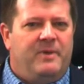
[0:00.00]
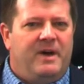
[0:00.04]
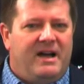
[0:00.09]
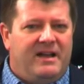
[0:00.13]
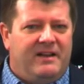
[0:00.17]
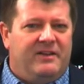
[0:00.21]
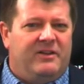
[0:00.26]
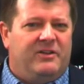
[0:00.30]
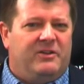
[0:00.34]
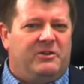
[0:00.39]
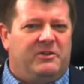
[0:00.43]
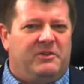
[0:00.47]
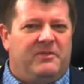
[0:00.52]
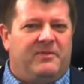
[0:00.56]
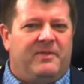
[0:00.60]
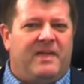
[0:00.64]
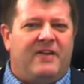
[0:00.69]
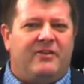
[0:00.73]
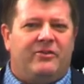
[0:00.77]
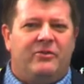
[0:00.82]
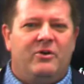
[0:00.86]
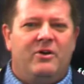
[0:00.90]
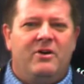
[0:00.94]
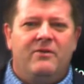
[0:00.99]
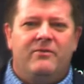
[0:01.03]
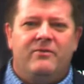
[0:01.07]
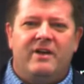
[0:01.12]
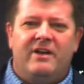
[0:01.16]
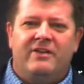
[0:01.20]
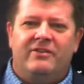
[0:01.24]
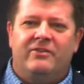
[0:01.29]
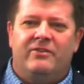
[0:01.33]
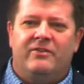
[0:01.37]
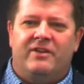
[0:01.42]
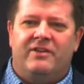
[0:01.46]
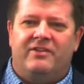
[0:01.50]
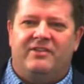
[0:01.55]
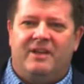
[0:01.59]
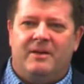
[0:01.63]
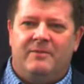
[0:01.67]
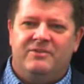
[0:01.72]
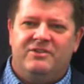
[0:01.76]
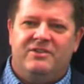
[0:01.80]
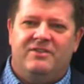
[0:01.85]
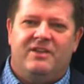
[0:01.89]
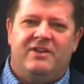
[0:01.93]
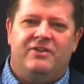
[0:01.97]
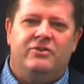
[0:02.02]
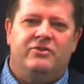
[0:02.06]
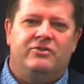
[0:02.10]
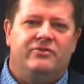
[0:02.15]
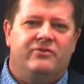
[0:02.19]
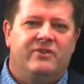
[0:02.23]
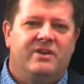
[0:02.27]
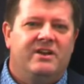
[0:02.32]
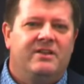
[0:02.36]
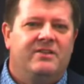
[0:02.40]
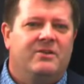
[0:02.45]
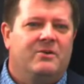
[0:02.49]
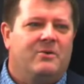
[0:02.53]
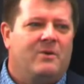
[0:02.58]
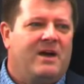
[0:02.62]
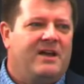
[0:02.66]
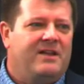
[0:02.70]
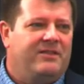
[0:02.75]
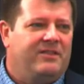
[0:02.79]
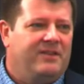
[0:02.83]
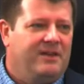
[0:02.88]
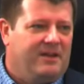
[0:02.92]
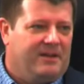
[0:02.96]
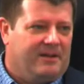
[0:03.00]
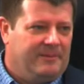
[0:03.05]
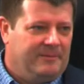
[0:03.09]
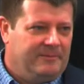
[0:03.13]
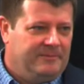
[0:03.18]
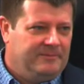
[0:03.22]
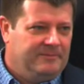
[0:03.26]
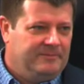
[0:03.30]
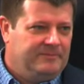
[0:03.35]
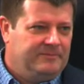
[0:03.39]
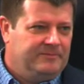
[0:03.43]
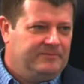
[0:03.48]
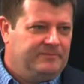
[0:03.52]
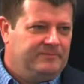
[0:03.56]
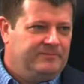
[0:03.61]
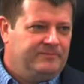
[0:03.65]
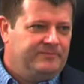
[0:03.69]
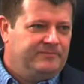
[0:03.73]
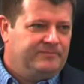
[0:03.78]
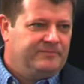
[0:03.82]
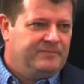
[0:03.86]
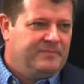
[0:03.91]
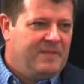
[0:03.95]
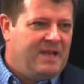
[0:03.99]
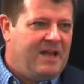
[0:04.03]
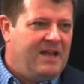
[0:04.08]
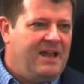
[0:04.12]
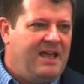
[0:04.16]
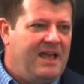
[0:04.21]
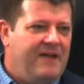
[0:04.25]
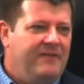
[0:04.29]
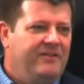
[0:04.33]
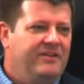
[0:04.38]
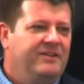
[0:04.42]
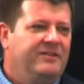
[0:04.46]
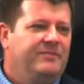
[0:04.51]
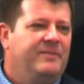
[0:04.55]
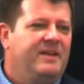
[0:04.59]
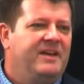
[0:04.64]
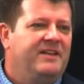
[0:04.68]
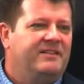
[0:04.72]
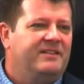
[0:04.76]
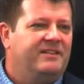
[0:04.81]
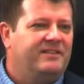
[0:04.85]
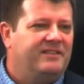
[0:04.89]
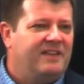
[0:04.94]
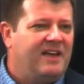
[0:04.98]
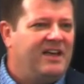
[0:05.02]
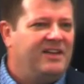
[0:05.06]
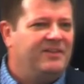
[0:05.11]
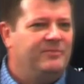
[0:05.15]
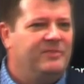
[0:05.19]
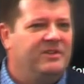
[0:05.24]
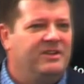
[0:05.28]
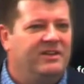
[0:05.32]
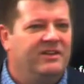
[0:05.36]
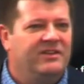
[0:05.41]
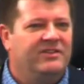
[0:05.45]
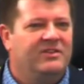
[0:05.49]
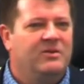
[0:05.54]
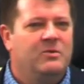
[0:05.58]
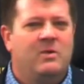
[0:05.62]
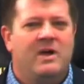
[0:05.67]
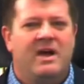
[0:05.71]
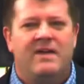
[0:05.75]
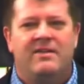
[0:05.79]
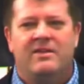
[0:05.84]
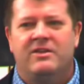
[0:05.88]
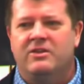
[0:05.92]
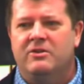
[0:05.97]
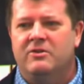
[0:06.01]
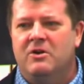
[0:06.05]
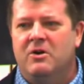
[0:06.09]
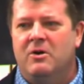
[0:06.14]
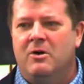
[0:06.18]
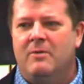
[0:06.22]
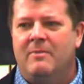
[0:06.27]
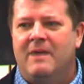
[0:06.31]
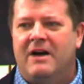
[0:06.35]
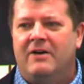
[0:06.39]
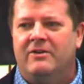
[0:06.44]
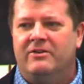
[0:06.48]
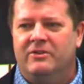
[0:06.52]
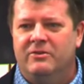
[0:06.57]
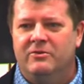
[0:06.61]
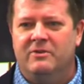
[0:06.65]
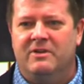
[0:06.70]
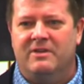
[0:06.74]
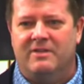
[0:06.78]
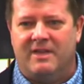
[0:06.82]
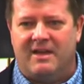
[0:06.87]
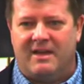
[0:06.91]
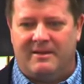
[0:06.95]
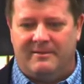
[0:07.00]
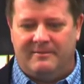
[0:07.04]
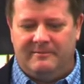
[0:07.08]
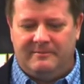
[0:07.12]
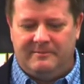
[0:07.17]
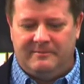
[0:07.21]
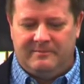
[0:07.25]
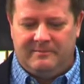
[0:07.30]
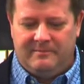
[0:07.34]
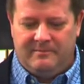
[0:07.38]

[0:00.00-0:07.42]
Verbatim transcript: But that sort of rests on the assumption that you're treating the right thing. An evidence-based assessment is the way that you go about doing that.